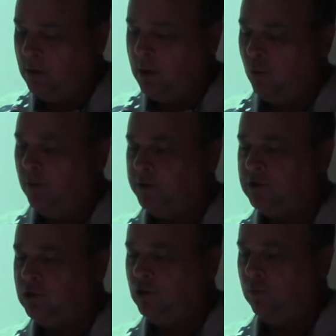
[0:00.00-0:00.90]
Well, there's
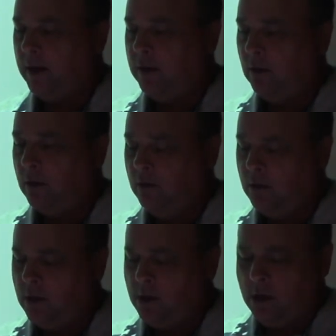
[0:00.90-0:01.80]
2 right here.
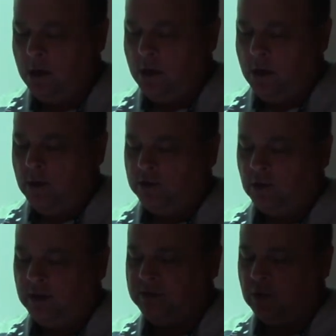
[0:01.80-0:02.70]
So
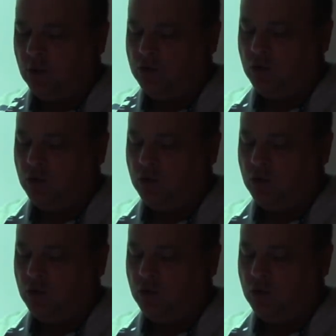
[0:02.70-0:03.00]
let's go to